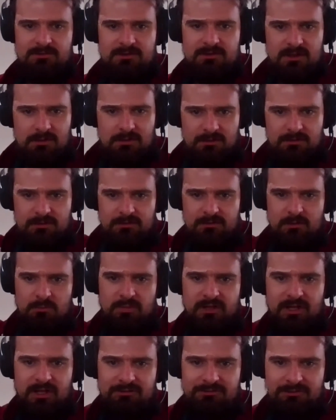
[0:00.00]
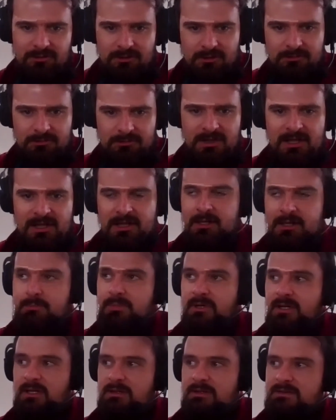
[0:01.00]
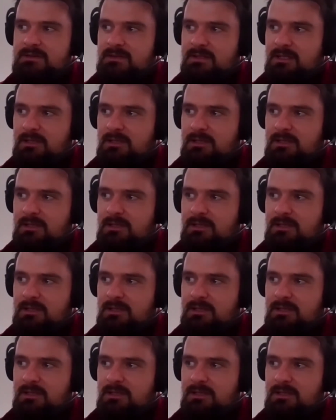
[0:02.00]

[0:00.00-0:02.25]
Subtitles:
deep into the platform, but